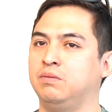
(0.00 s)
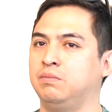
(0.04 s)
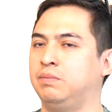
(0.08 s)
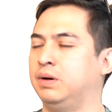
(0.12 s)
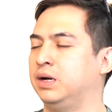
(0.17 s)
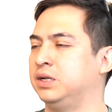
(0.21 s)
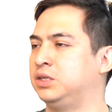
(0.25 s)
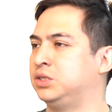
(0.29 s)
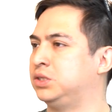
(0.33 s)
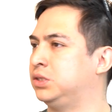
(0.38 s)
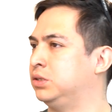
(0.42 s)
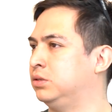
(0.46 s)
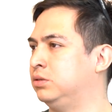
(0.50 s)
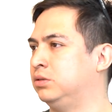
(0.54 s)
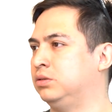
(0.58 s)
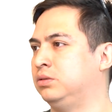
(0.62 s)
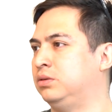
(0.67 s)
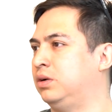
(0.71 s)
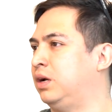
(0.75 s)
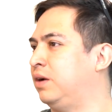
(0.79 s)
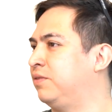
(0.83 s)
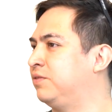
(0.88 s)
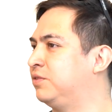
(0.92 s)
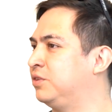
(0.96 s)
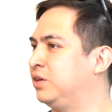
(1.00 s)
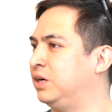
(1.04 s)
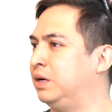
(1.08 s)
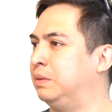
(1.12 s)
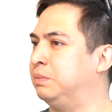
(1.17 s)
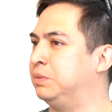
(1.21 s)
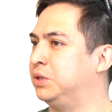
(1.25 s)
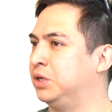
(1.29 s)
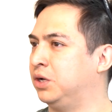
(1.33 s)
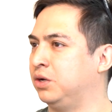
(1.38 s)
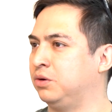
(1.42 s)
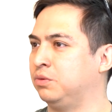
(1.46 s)
But soon after
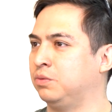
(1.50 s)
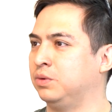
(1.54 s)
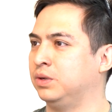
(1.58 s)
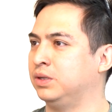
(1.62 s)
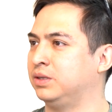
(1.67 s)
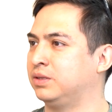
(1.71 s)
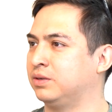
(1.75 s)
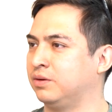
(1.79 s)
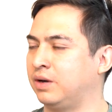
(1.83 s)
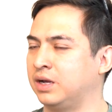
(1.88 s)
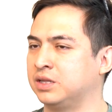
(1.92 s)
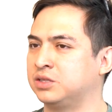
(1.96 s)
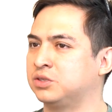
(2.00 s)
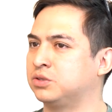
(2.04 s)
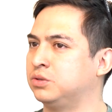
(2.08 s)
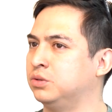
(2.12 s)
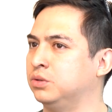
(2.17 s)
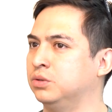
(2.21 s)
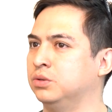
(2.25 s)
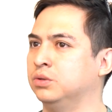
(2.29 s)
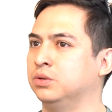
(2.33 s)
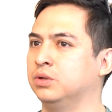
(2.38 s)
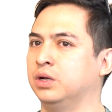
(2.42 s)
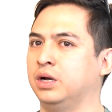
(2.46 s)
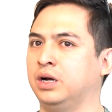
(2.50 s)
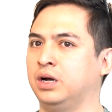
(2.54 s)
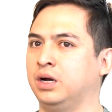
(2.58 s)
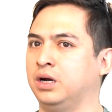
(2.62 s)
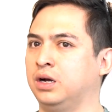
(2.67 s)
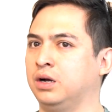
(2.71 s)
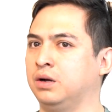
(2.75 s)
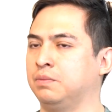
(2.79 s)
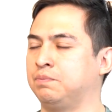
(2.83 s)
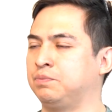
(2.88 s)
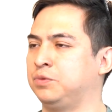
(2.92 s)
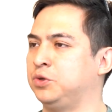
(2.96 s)
I'm done with grad school,
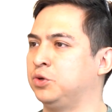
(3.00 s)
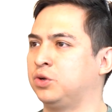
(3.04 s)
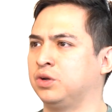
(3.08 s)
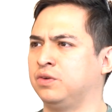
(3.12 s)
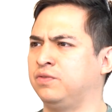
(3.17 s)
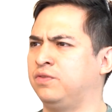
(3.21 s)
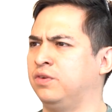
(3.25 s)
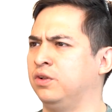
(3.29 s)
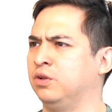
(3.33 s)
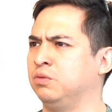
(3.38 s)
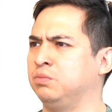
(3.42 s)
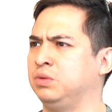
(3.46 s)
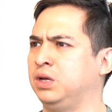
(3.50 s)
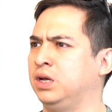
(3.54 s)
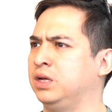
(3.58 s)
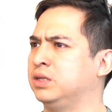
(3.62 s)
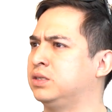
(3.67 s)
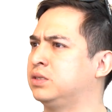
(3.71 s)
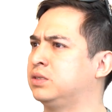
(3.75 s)
you can follow me.